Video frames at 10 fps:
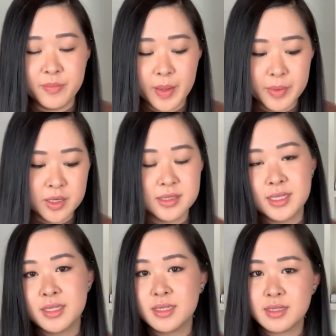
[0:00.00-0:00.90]
But because
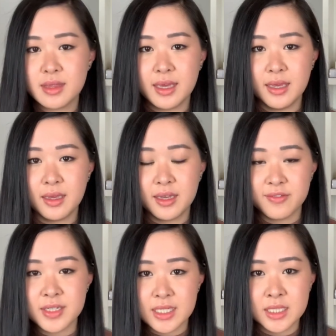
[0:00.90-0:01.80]
this is the
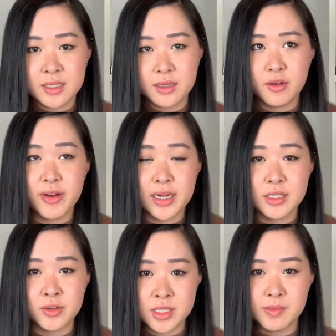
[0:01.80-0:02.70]
gift edition,
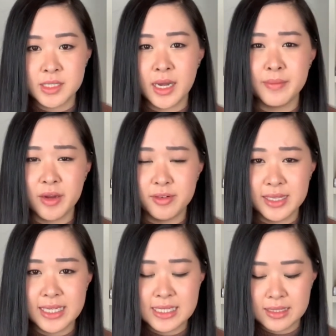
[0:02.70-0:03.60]
around Christmas time they
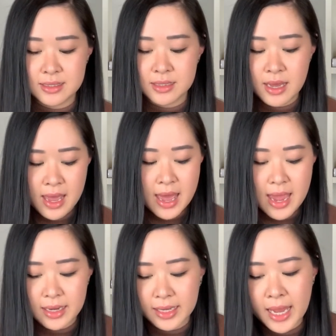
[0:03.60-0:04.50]
released this,
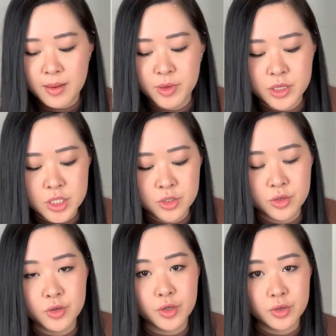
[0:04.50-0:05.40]
and it came with
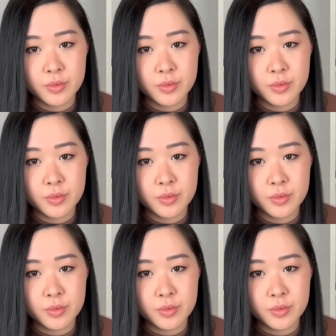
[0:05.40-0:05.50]
2